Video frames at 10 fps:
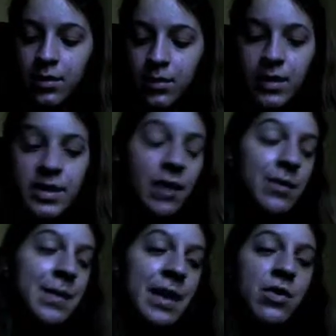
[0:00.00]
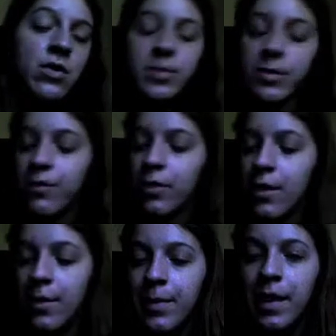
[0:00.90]
Because I repainted those before I
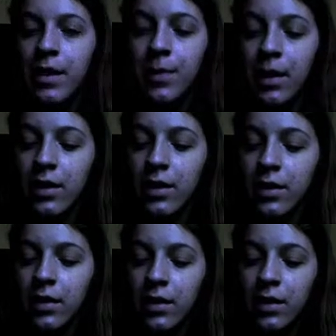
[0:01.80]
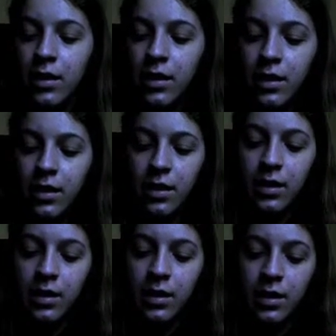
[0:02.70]
repainted Puck.
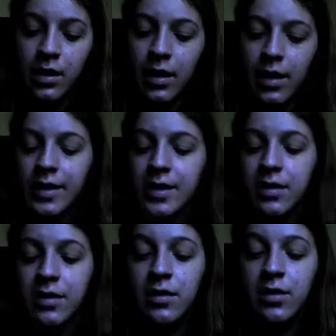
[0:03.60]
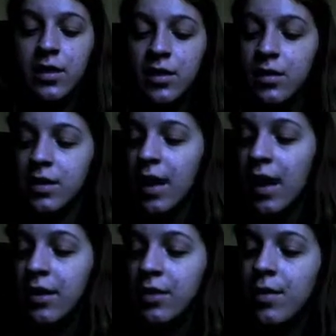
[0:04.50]
And I
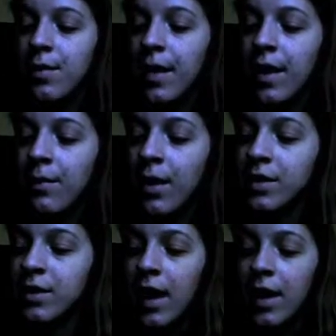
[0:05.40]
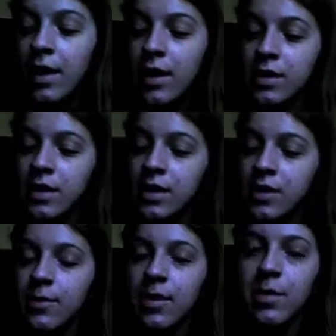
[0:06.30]
decided to repaint Monster High dolls since
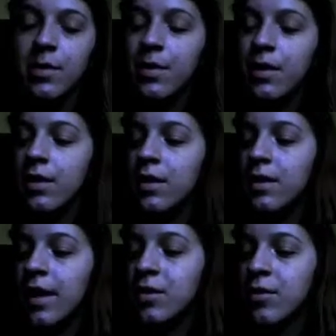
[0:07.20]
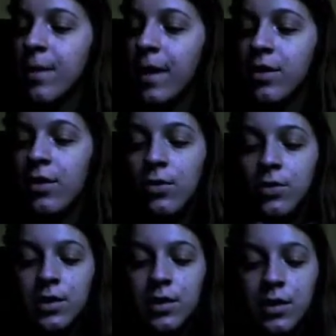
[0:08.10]
so many people like to repaint
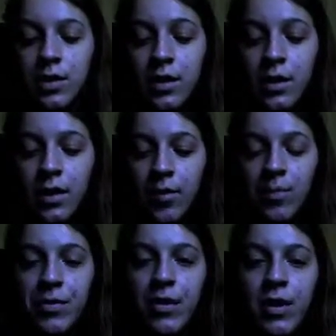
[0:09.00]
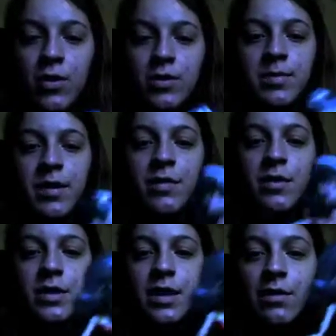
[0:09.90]
those. And here was my
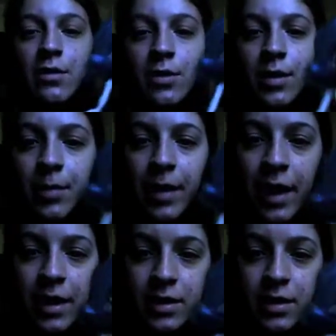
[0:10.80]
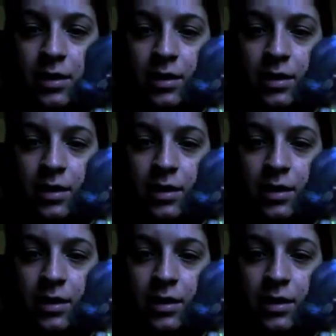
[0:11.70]
first ever repaint.